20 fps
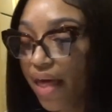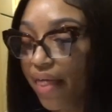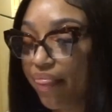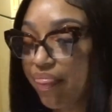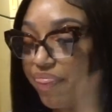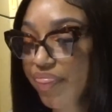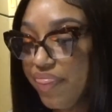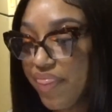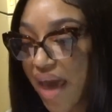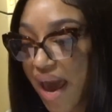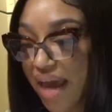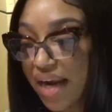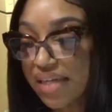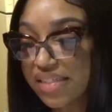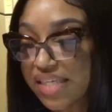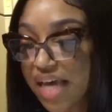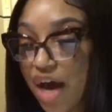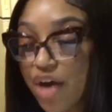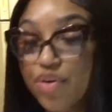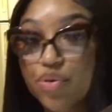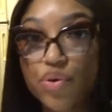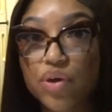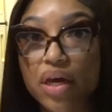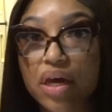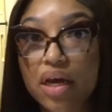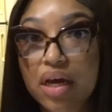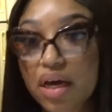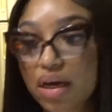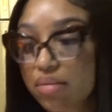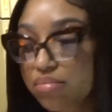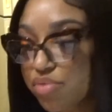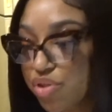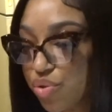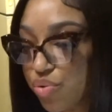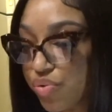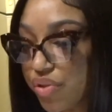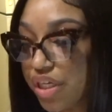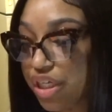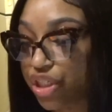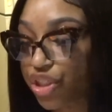that is how you can come to the